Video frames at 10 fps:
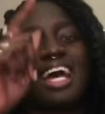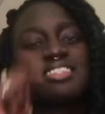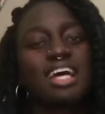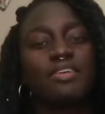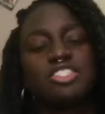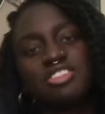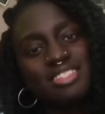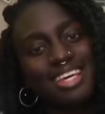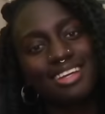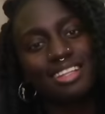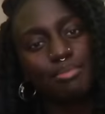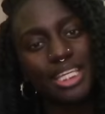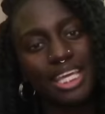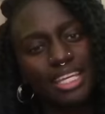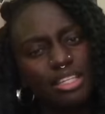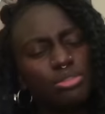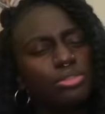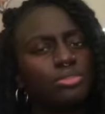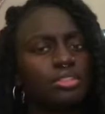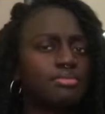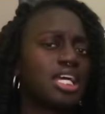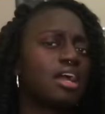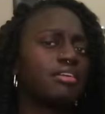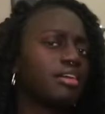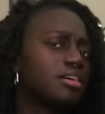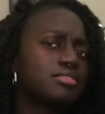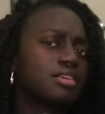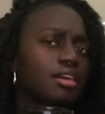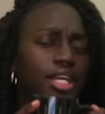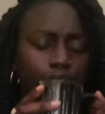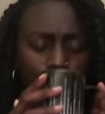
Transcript: That's how I should have said it at the beginning. Oof, I'm tired y'all, sorry.